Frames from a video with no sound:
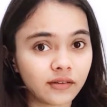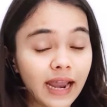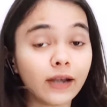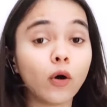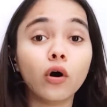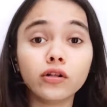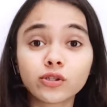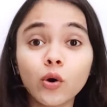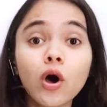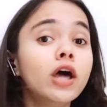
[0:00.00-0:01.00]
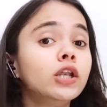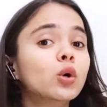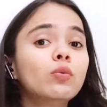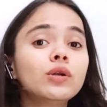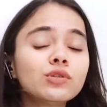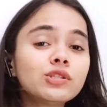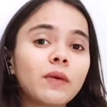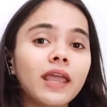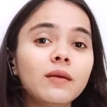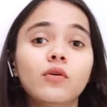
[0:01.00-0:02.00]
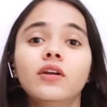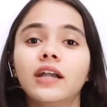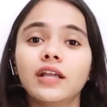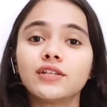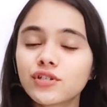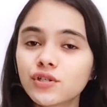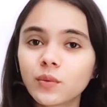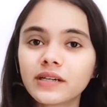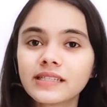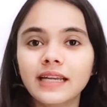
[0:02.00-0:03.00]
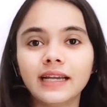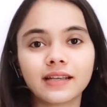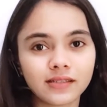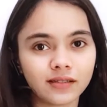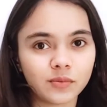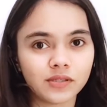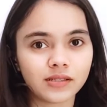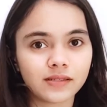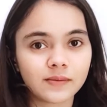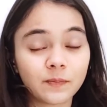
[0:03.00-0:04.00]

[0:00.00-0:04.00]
and also no one was paying more attention towards data services.